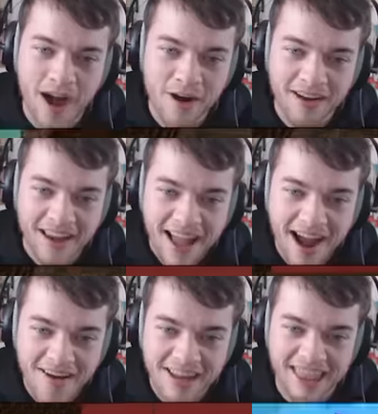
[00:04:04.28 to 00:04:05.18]
well, eyes. How,
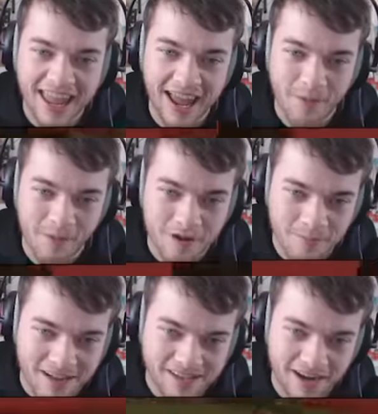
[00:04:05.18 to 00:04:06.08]
how did that
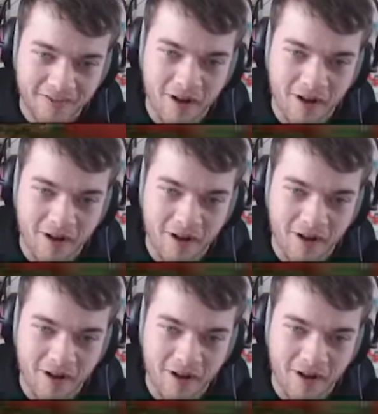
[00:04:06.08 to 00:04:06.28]
one miss out